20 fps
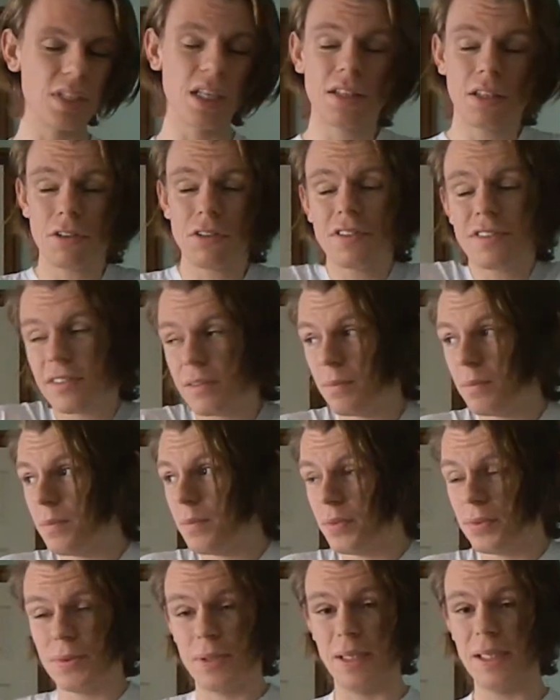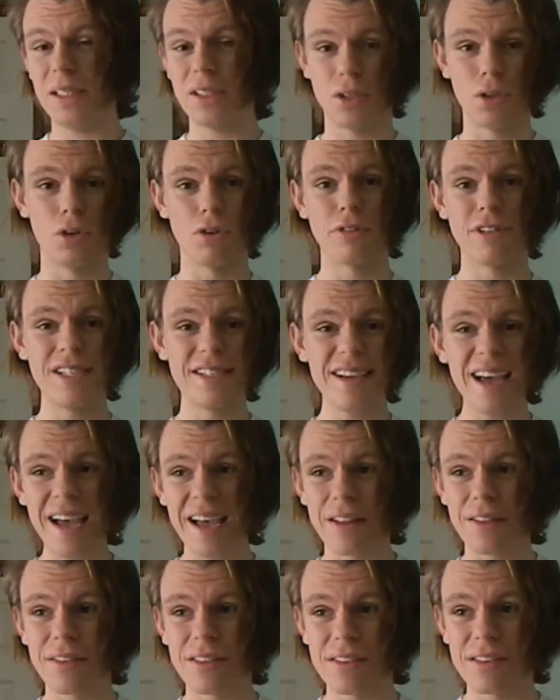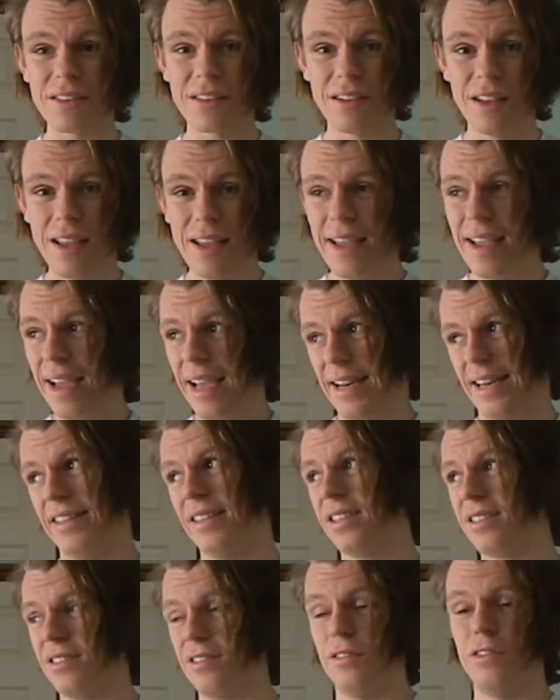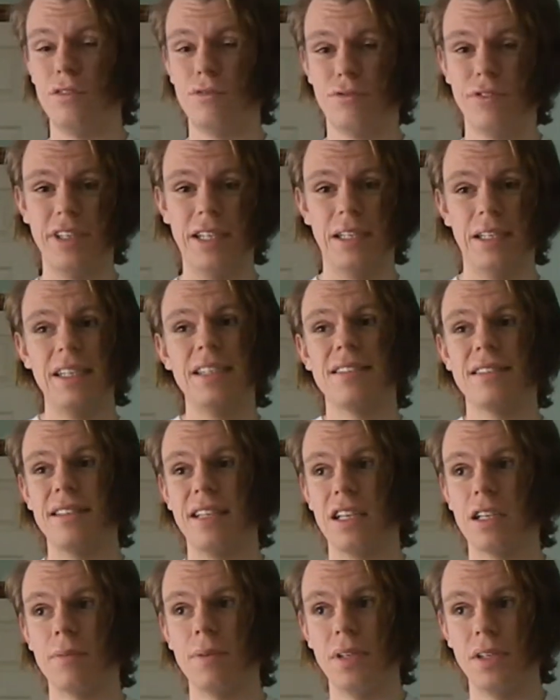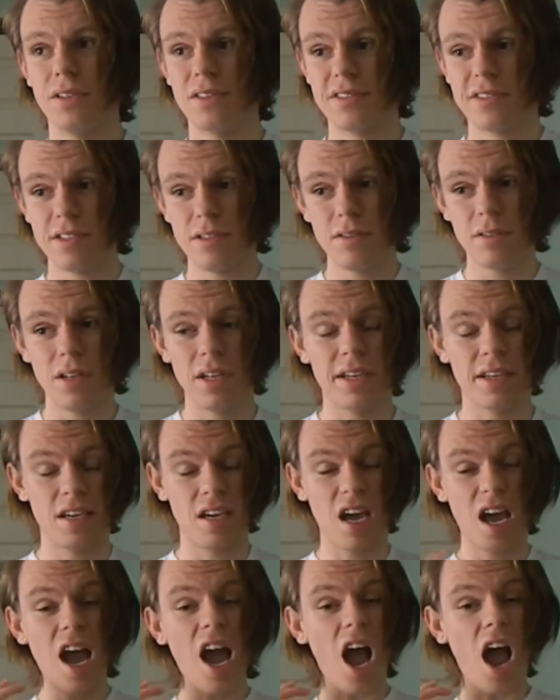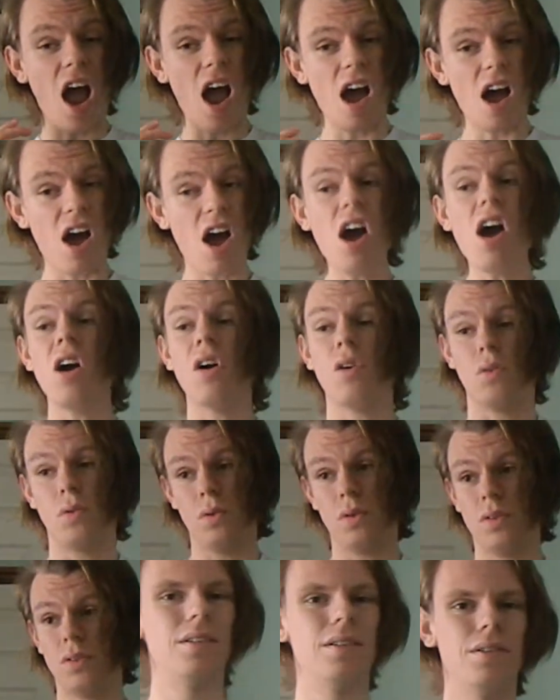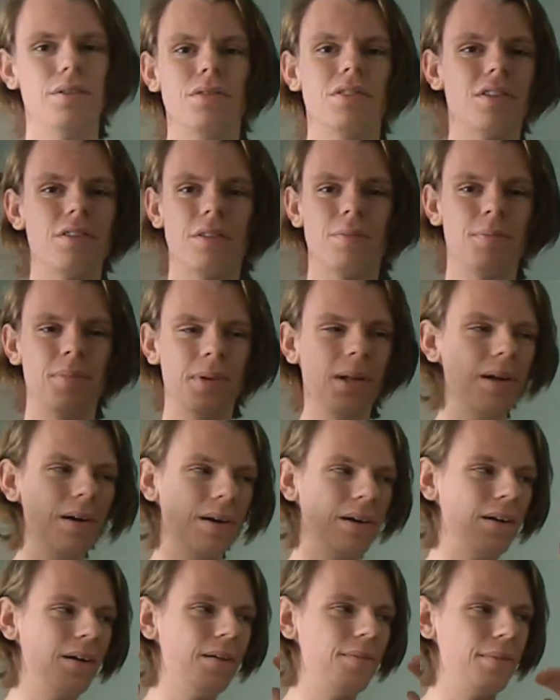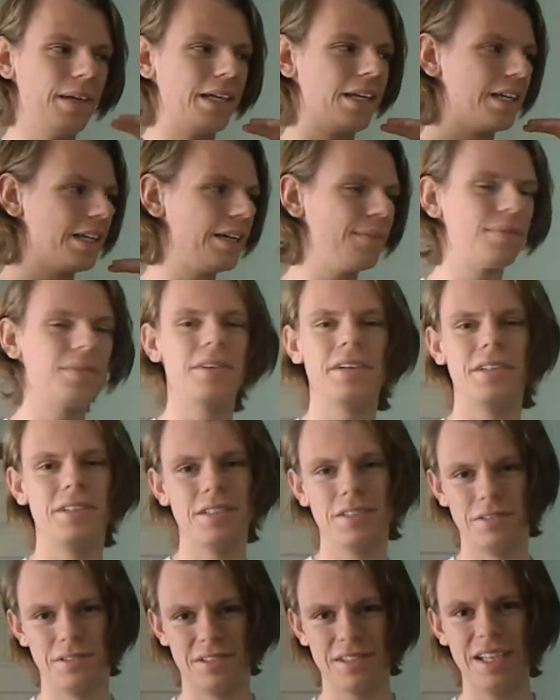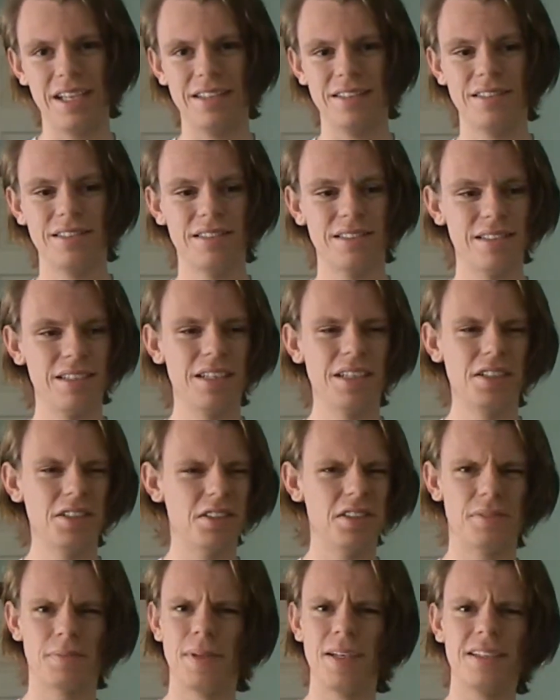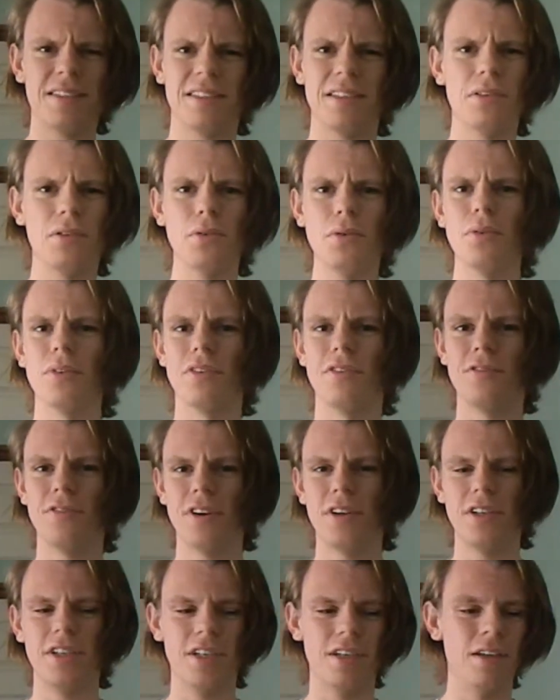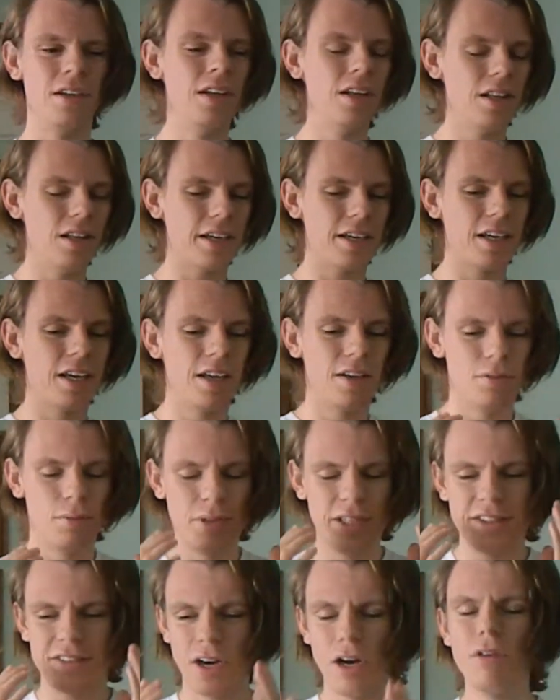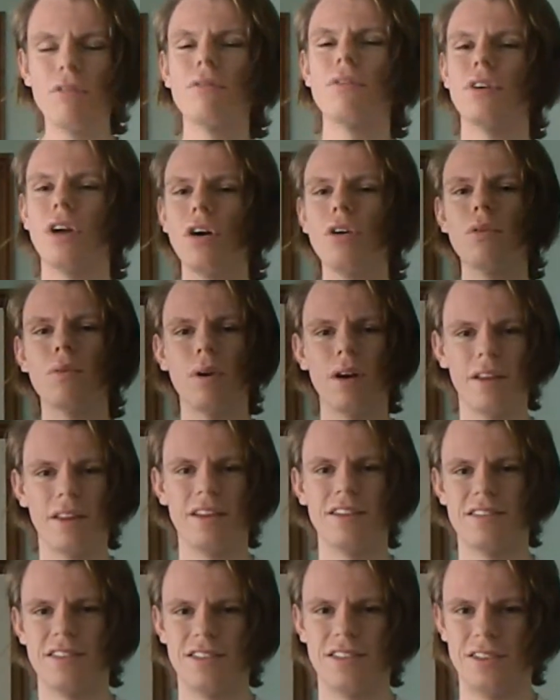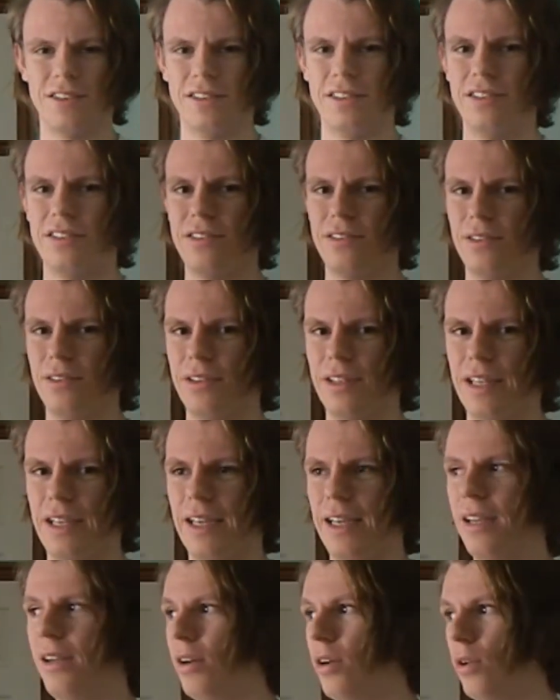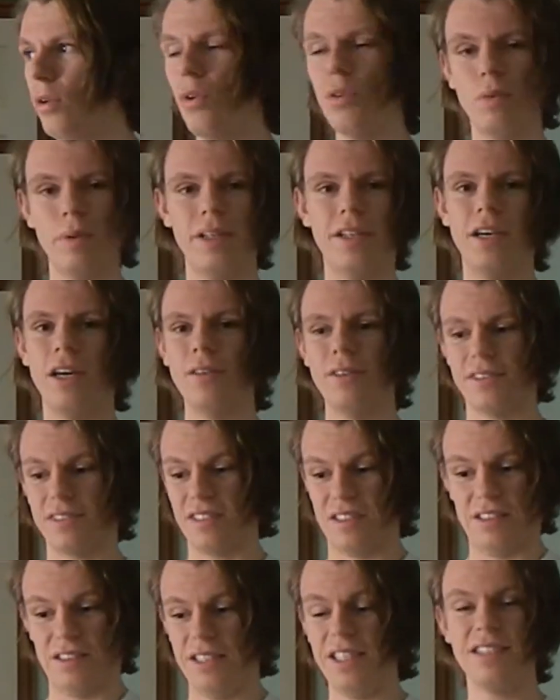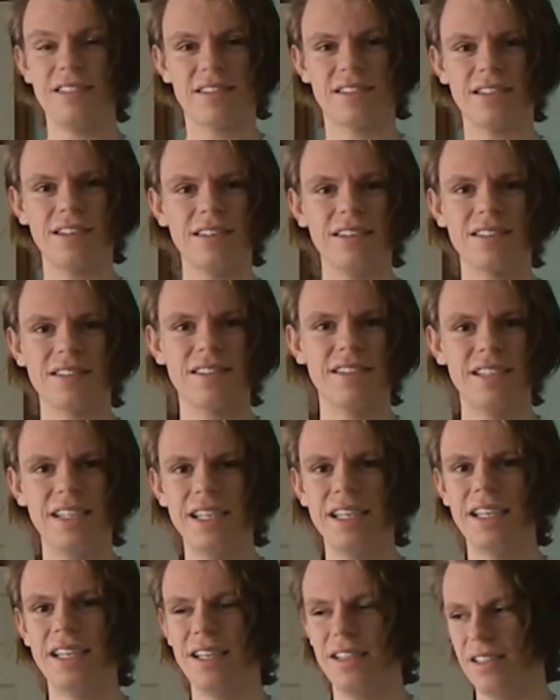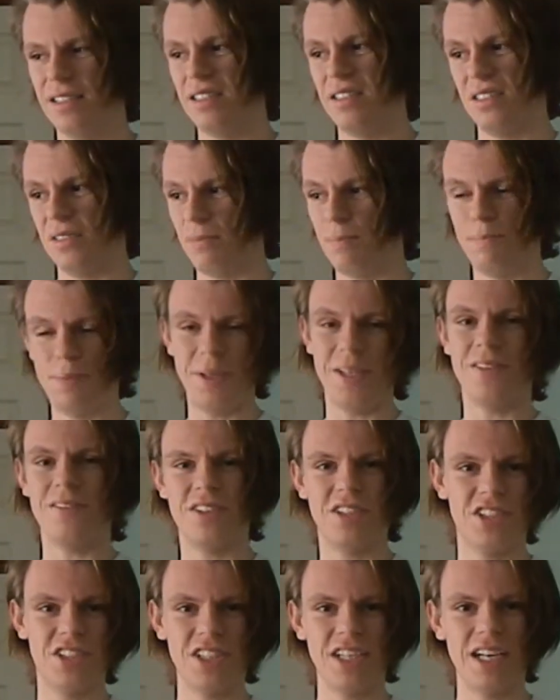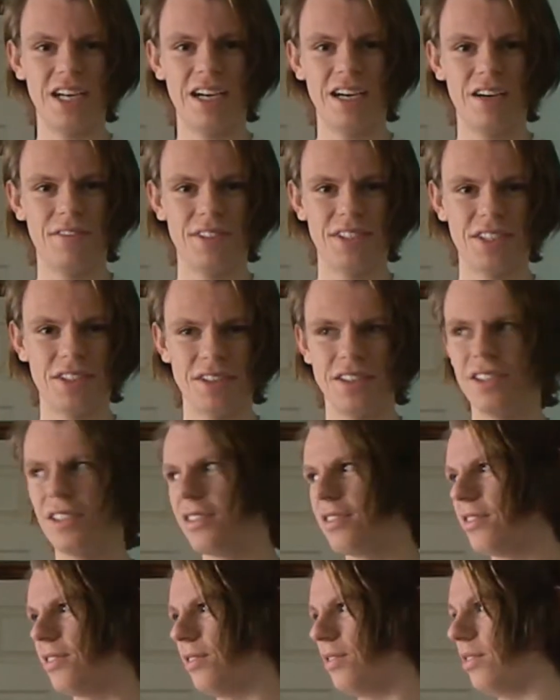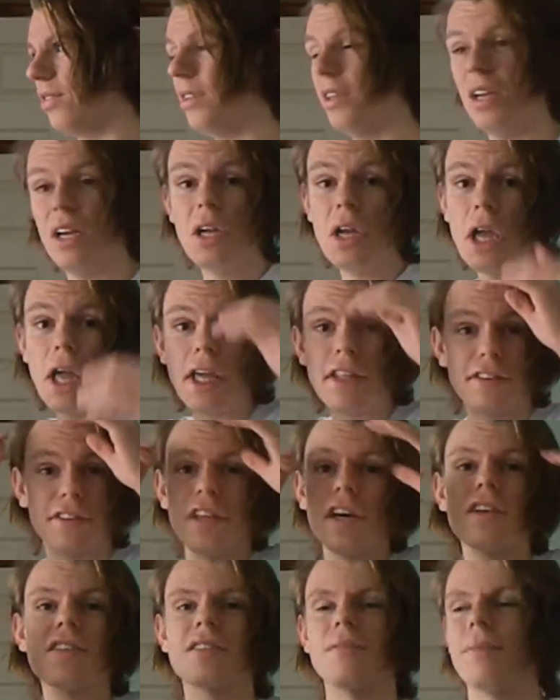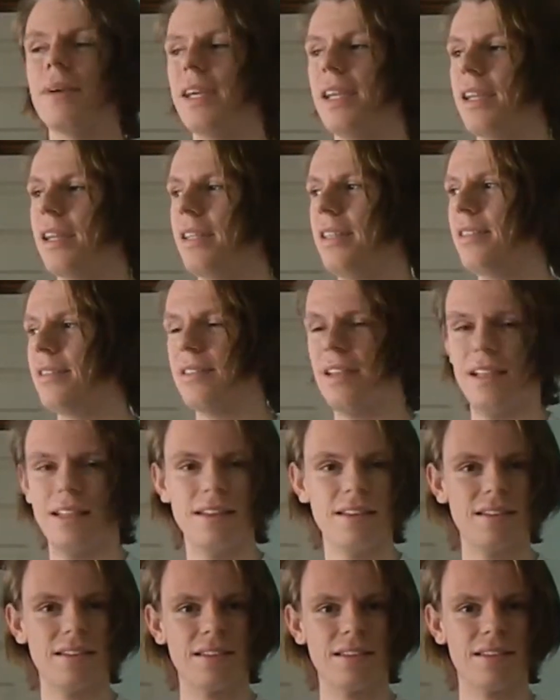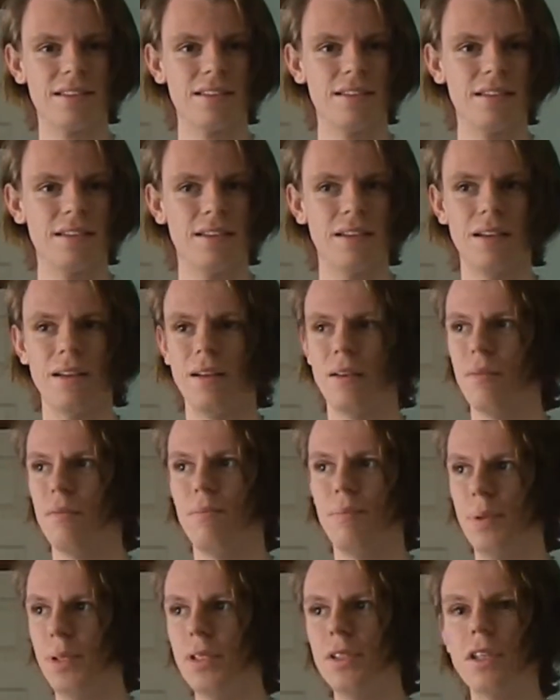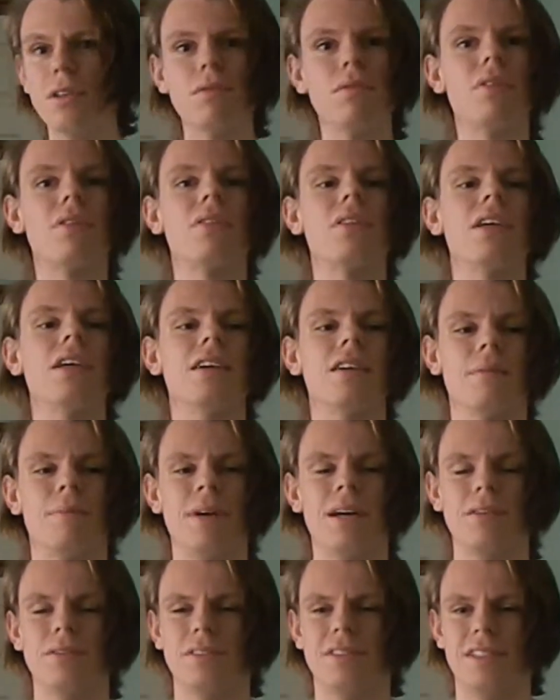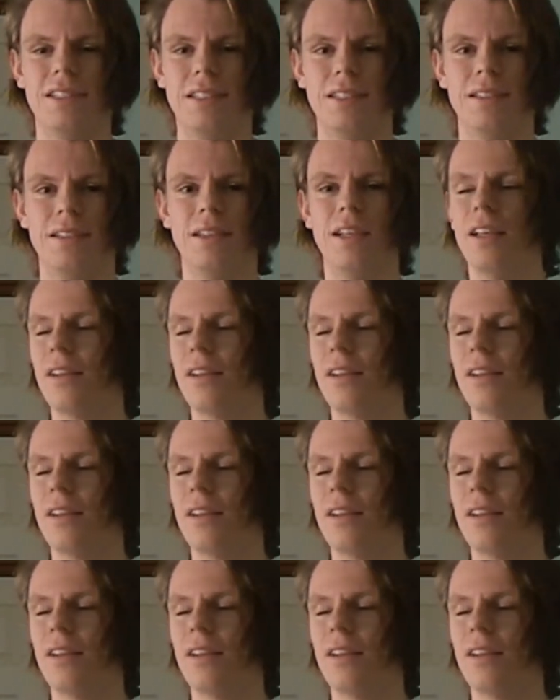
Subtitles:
There are some pretty gory deaths, and it doesn't look realistic, but you're still like, oh! Also, the plot, making absolutely no sense, just makes it all the funnier. Like, we don't know why there's a dinosaur there. All we know is that these guys are here to beat the shit out of a dinosaur. It doesn't make any sense, but you don't think about it.